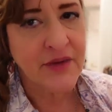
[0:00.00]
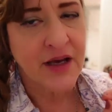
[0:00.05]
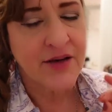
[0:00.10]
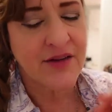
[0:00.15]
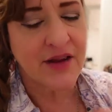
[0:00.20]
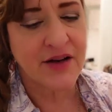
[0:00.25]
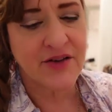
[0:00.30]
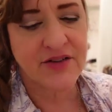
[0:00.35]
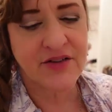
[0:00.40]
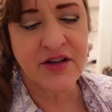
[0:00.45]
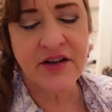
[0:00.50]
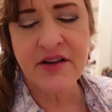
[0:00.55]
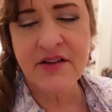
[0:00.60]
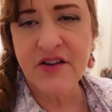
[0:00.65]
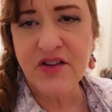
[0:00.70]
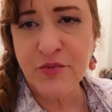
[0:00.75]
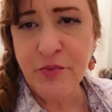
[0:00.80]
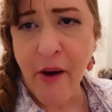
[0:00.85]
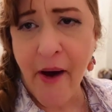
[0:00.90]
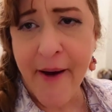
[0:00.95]
That is hitting
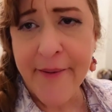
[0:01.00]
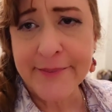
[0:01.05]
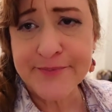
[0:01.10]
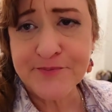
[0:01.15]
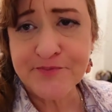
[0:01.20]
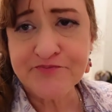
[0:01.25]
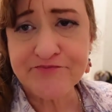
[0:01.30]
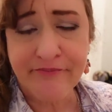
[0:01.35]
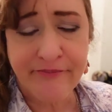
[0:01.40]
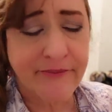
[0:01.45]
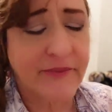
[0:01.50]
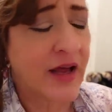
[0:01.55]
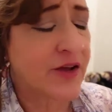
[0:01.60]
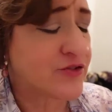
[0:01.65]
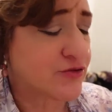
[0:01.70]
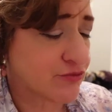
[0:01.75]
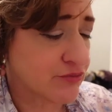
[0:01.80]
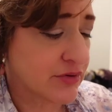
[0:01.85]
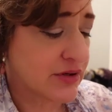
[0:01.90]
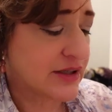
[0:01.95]
the spot.
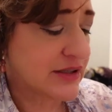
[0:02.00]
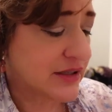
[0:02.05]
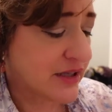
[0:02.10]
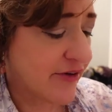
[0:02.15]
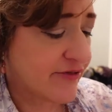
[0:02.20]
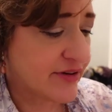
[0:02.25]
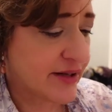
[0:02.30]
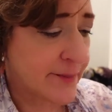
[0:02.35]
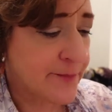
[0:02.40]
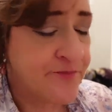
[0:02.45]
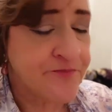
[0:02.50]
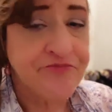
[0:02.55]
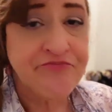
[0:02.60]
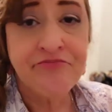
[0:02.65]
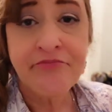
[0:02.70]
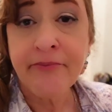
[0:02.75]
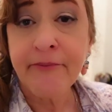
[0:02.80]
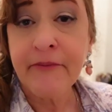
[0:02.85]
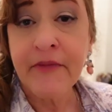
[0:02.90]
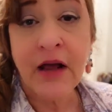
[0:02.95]
It's really lovely.
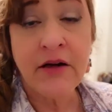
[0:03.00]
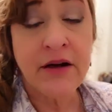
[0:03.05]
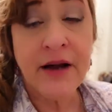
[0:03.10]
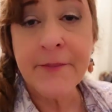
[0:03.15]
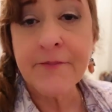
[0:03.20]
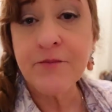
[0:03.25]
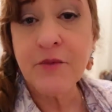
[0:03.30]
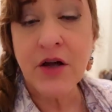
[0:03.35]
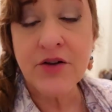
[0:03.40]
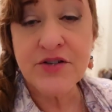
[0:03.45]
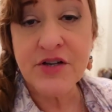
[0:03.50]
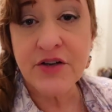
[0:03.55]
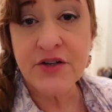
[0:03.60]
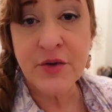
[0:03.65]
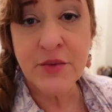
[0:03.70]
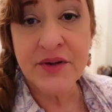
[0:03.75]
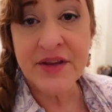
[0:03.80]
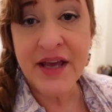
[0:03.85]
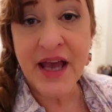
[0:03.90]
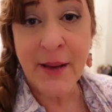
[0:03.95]
All right, I'll tell you
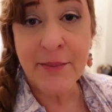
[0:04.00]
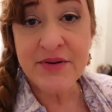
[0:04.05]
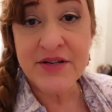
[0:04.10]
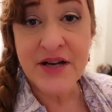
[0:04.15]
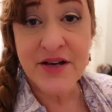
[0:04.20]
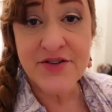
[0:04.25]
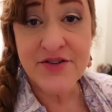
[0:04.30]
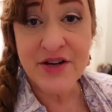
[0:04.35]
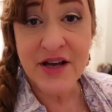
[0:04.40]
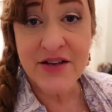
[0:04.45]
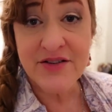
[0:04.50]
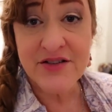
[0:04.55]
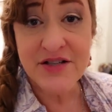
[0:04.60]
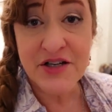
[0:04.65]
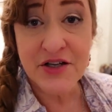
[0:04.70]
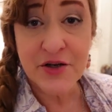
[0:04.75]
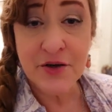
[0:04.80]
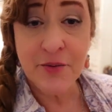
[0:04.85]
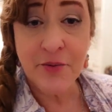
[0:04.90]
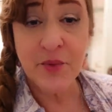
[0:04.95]
when the appetizer gets
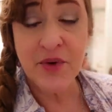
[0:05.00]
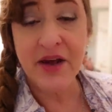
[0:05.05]
here.